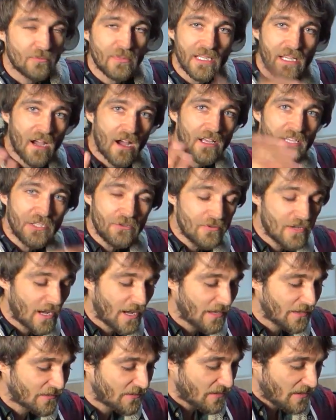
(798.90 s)
and we got you
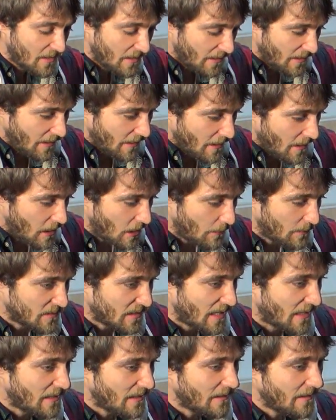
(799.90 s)
guys
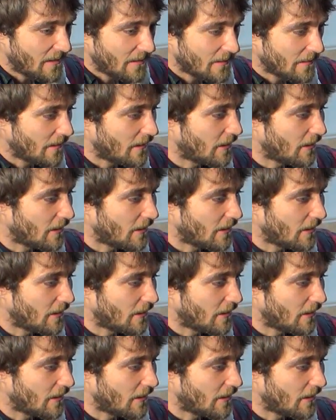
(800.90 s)
updated.